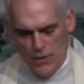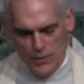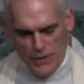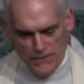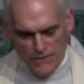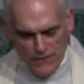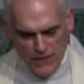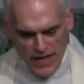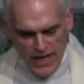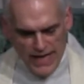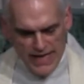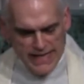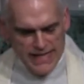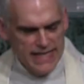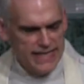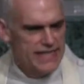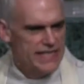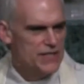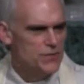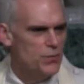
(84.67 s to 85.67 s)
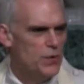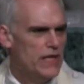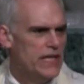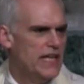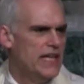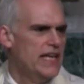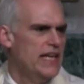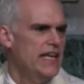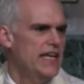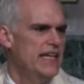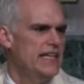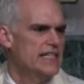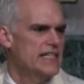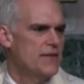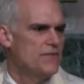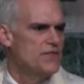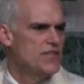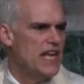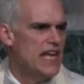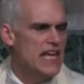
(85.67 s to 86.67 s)
We find that these wicked kings
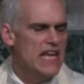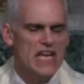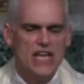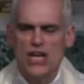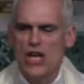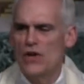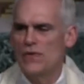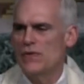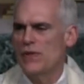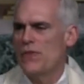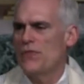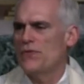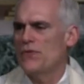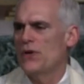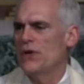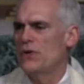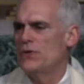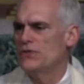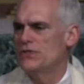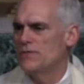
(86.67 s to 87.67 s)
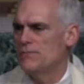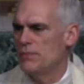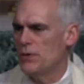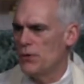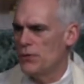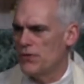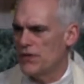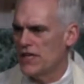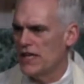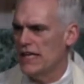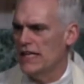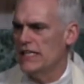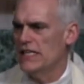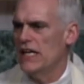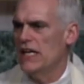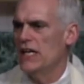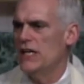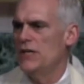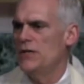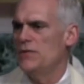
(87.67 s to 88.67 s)
have taken over the thrones of both
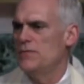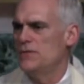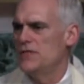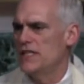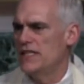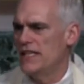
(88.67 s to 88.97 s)
kingdoms,